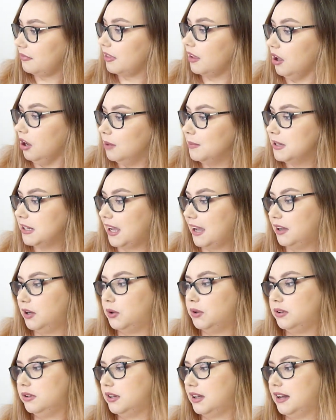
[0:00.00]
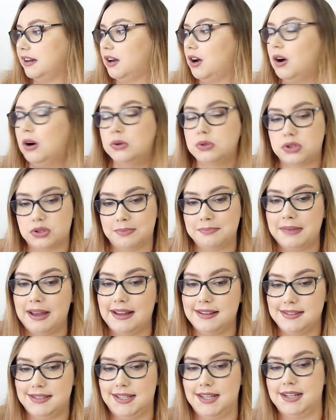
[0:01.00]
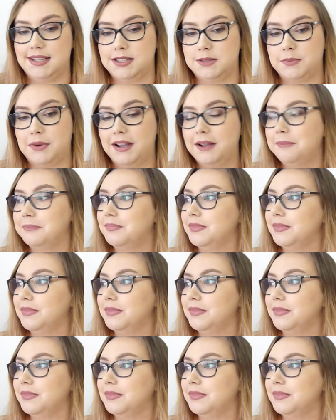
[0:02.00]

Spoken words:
Ambient All Nighter Ultra Matte Setting Spray.